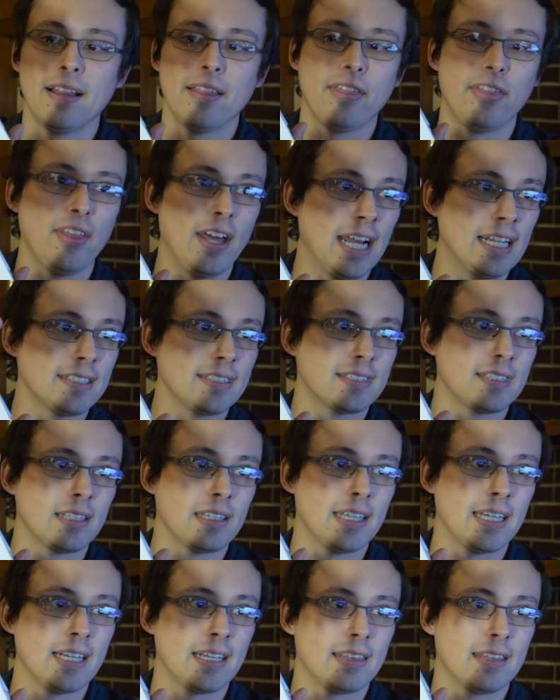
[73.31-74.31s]
That's the
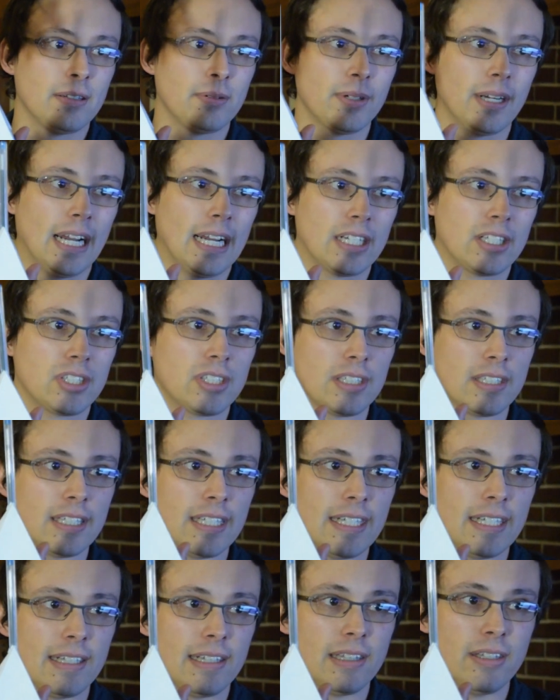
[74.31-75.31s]
length that we're
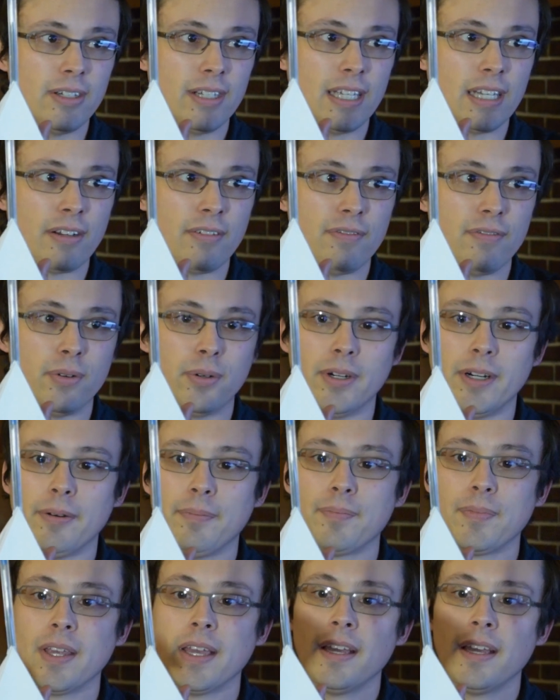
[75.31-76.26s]
actually looking for.